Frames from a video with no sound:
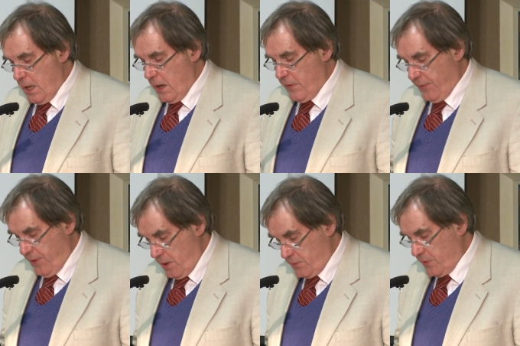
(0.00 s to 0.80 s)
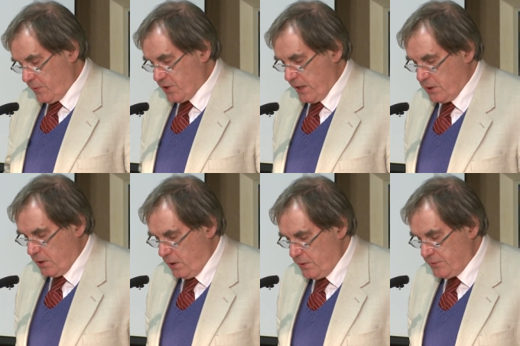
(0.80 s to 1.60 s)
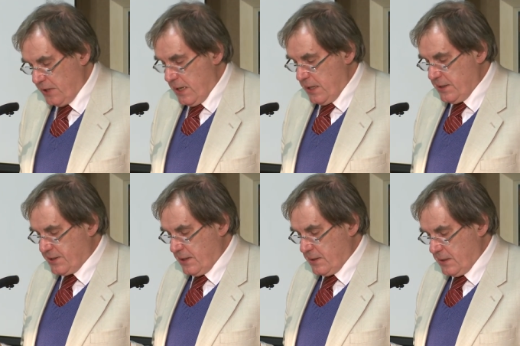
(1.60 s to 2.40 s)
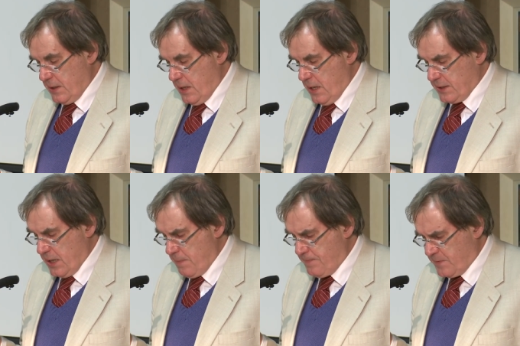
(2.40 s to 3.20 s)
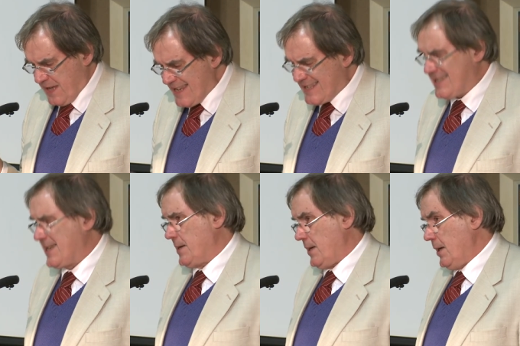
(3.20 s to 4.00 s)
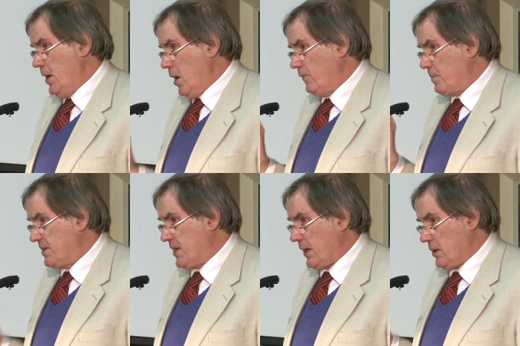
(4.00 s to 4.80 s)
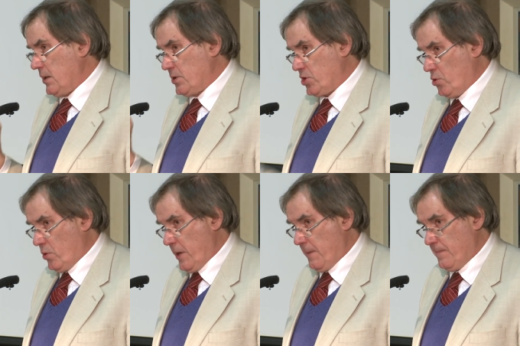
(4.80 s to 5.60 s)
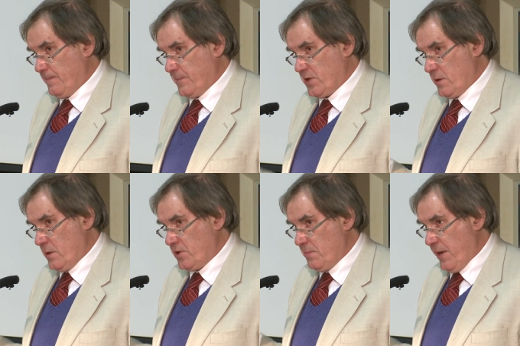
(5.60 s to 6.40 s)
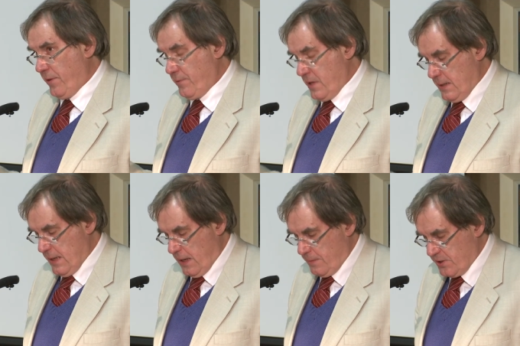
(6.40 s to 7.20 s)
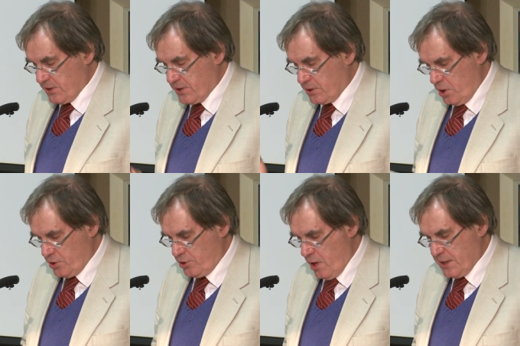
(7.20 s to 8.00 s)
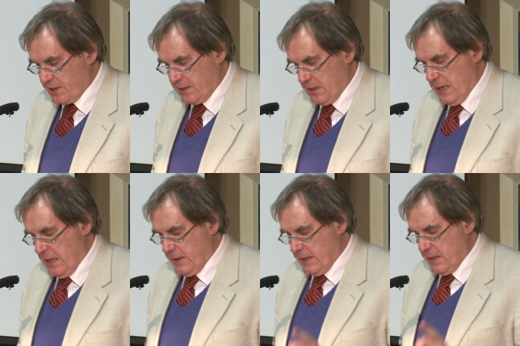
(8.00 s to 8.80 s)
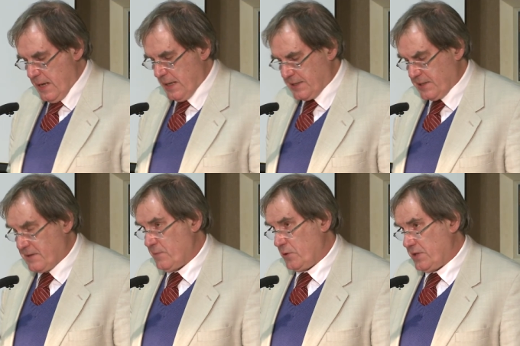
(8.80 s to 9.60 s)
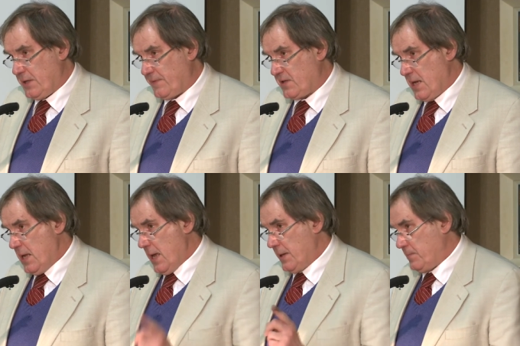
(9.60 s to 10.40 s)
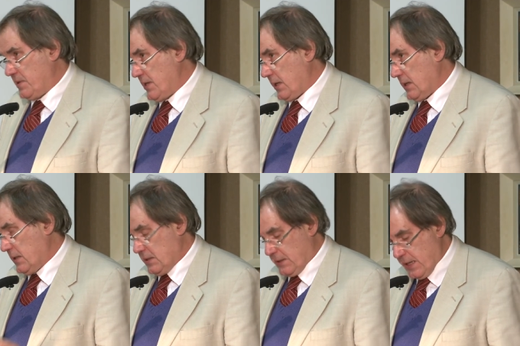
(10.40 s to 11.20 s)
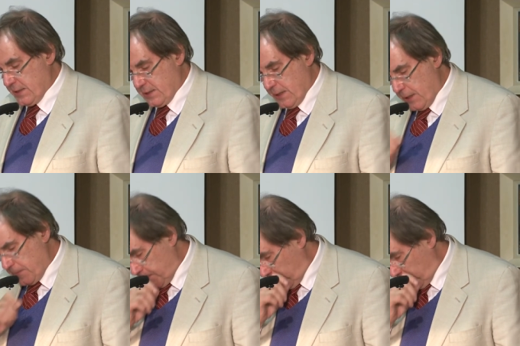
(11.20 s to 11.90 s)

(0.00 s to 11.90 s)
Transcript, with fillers: And the third, with which I conclude, is a, a, a case study of a particular story. So those are my three elements, the contrast, the analysis of motifs, and a particular case study.